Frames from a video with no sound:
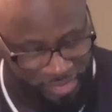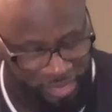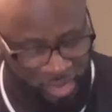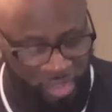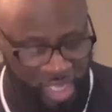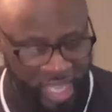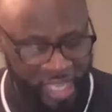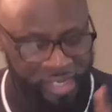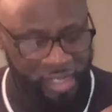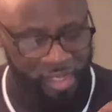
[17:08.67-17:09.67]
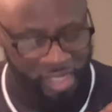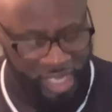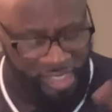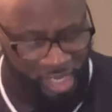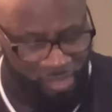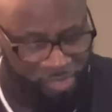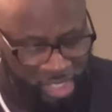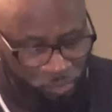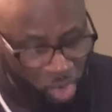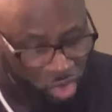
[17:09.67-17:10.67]
Come on. And and um
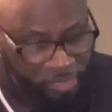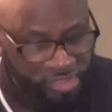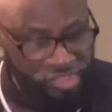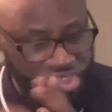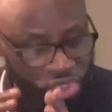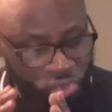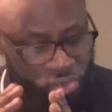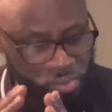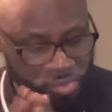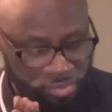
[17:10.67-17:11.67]
and Romans 2,